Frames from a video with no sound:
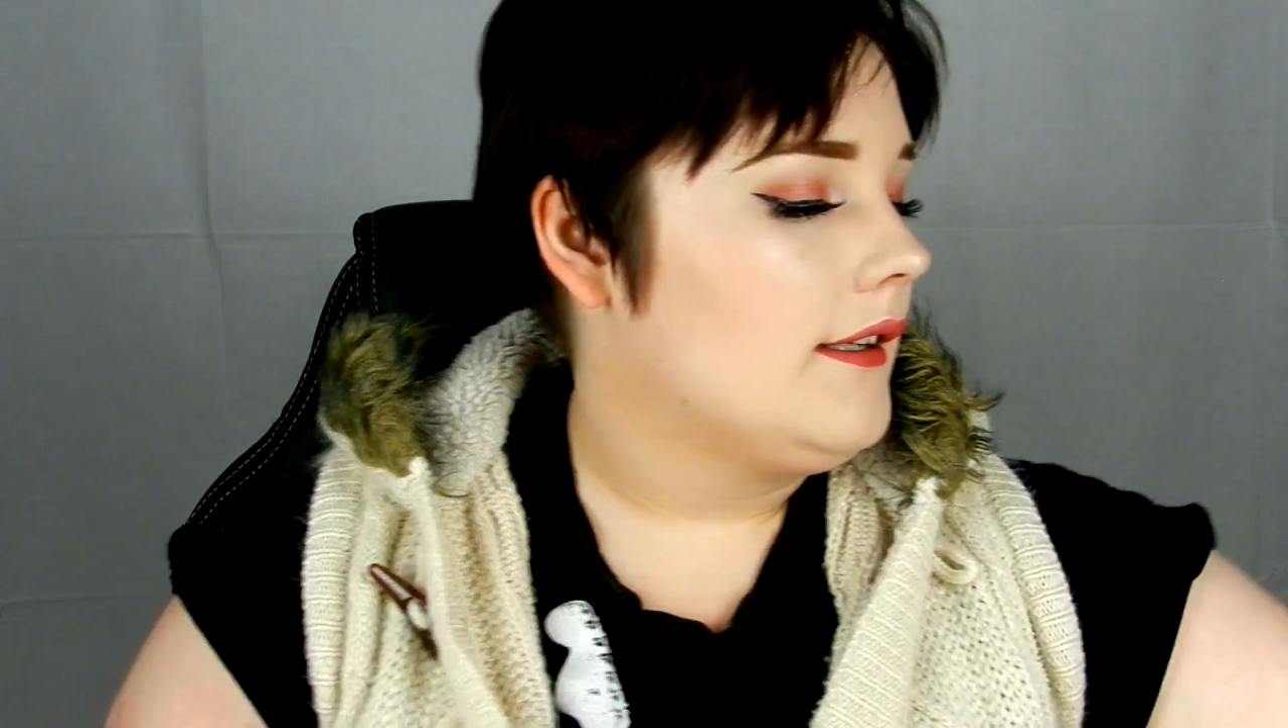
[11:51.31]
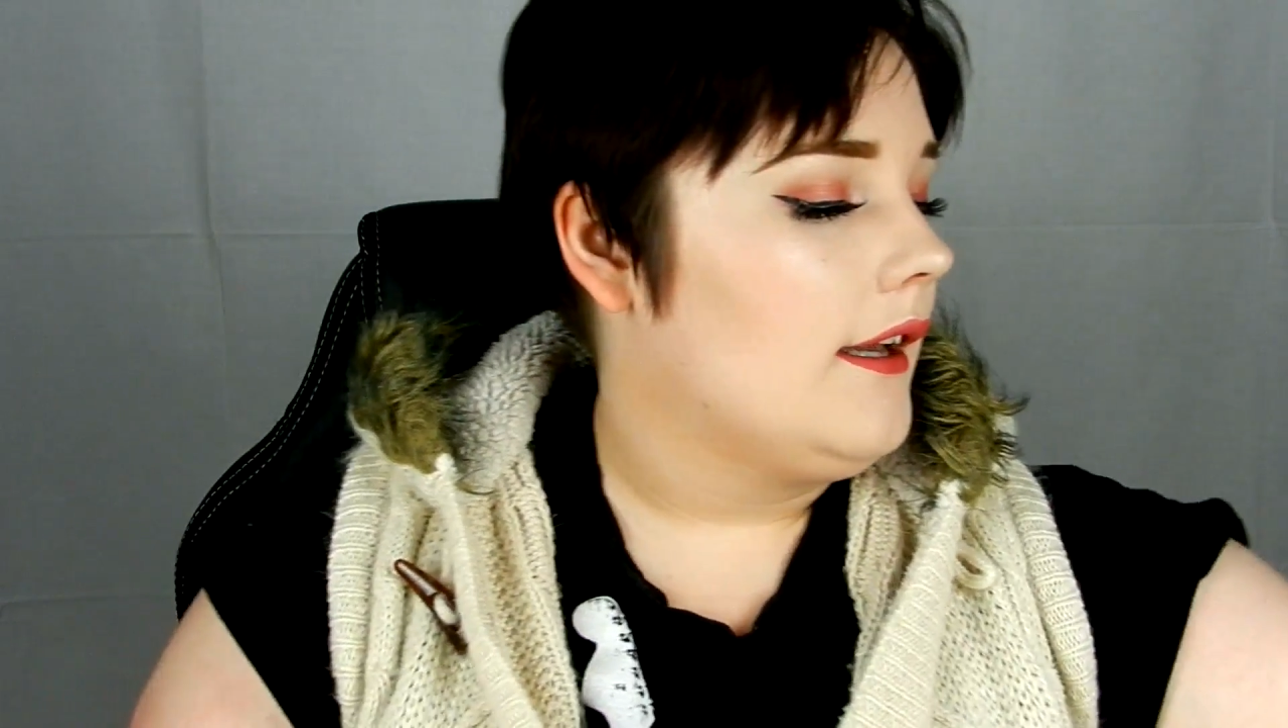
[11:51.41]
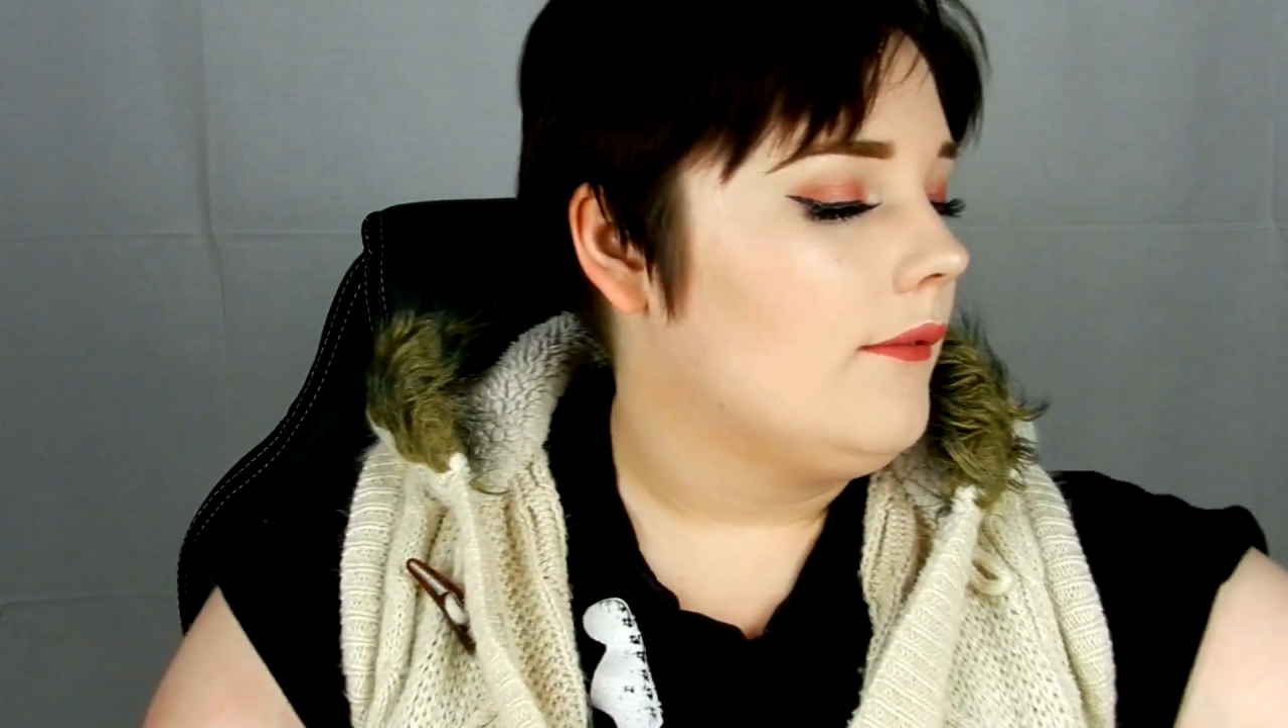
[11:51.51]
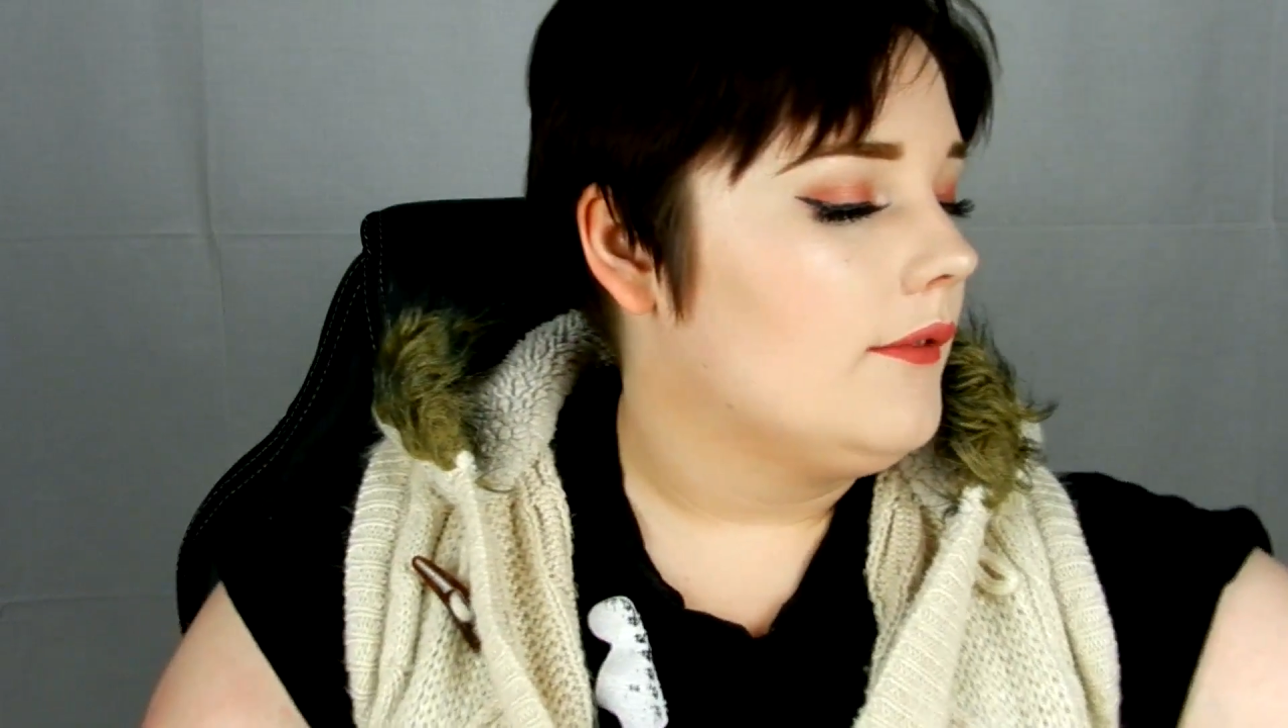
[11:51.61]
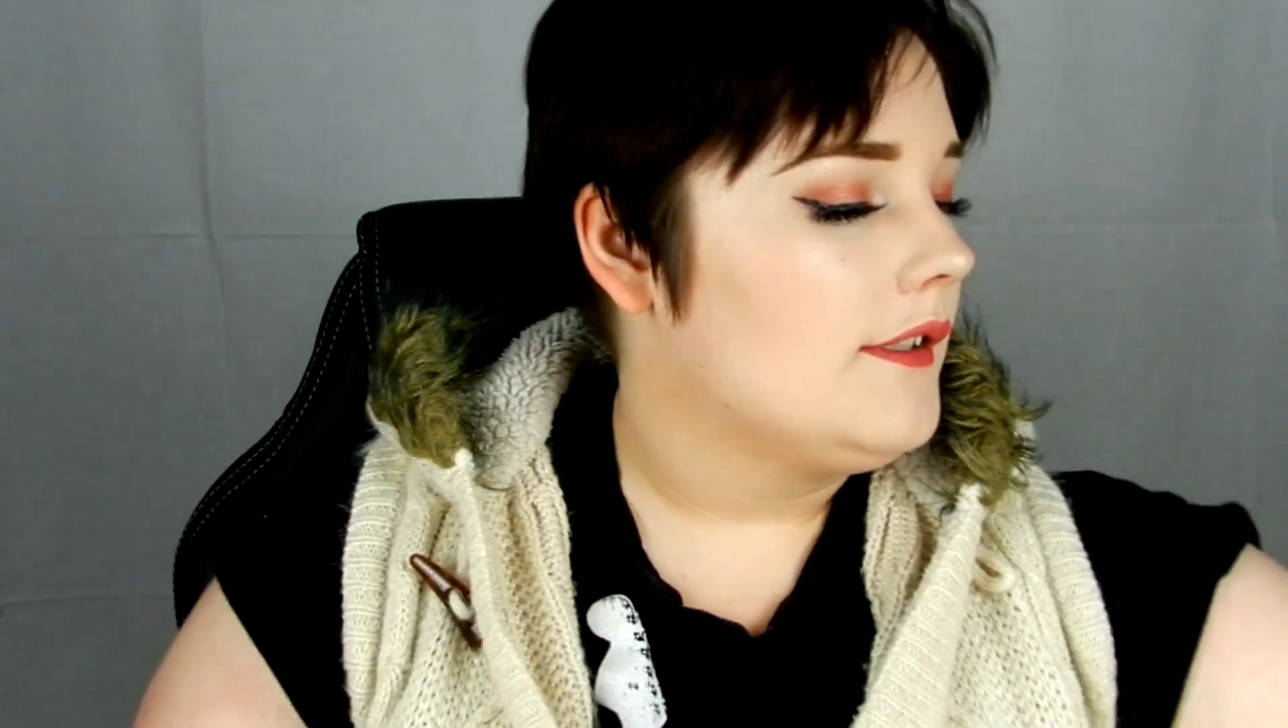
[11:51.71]

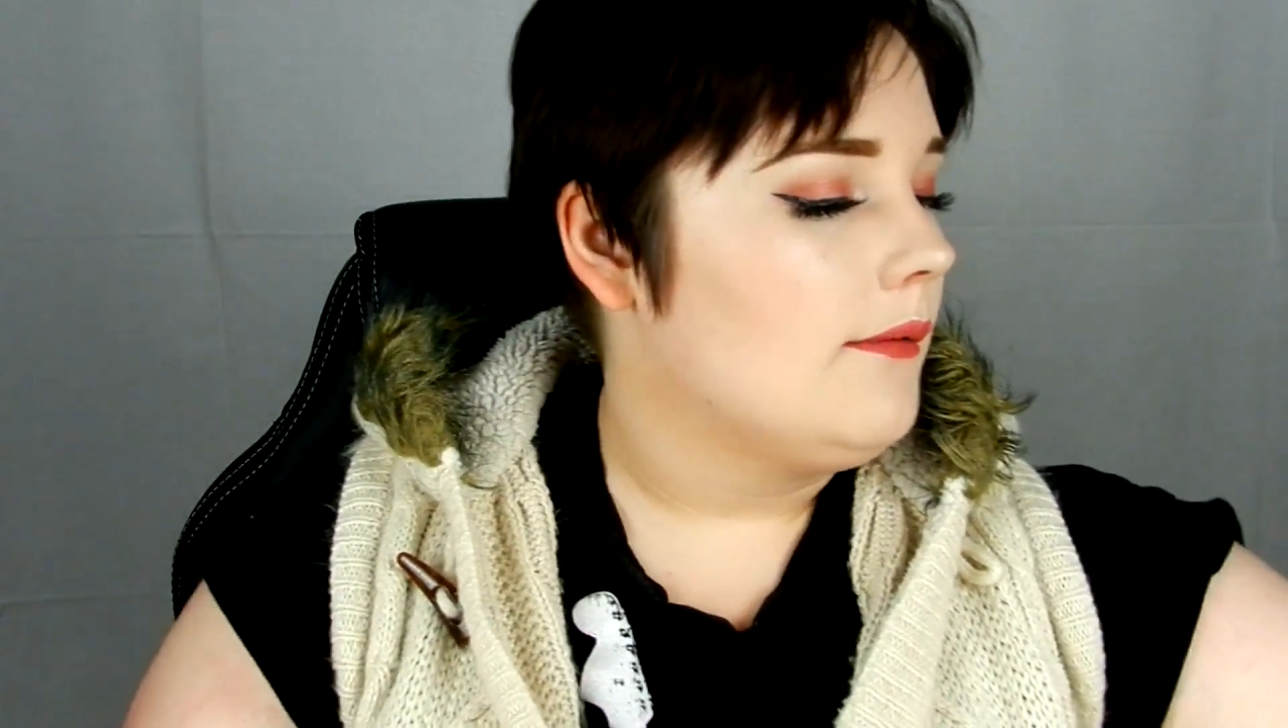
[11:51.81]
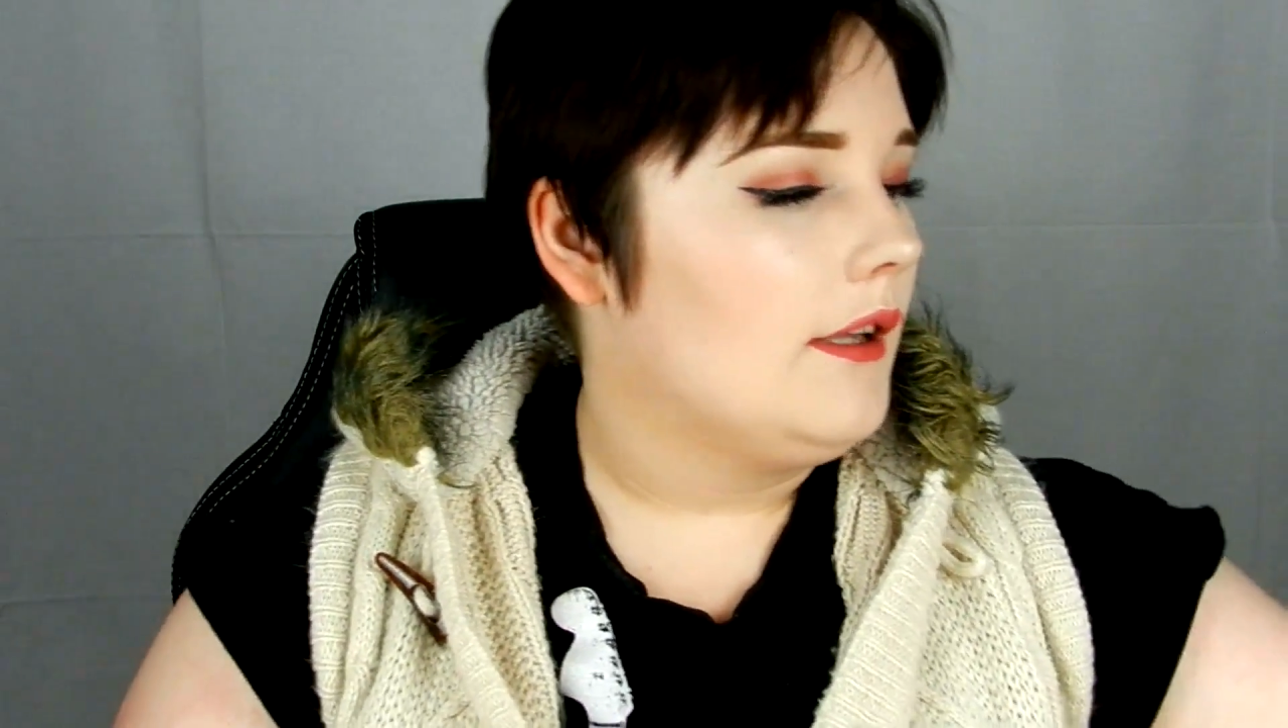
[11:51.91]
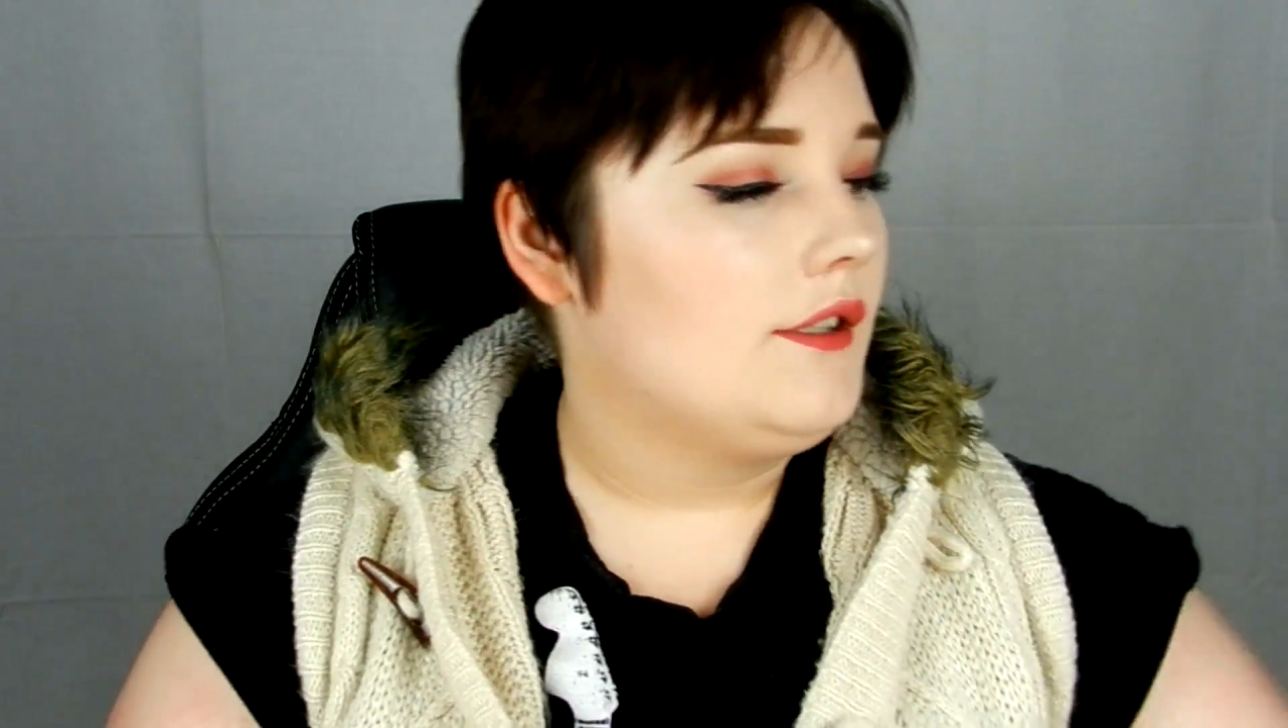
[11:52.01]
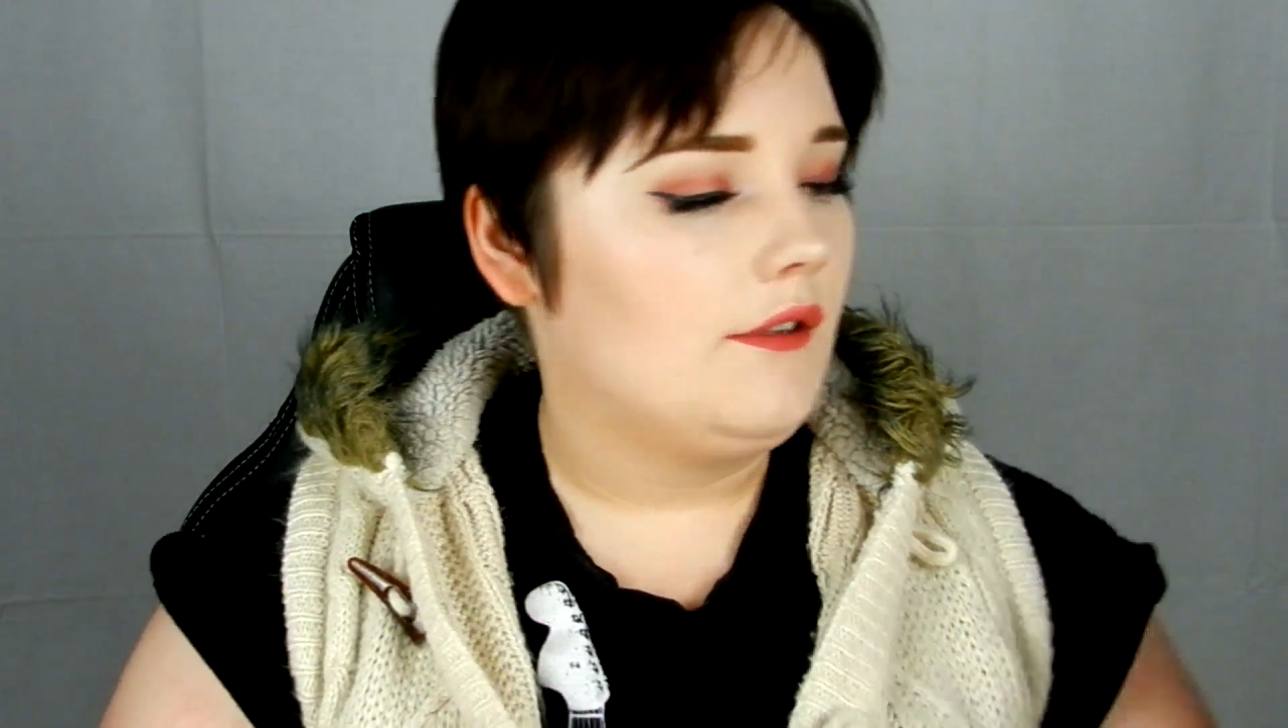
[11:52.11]
I will swatch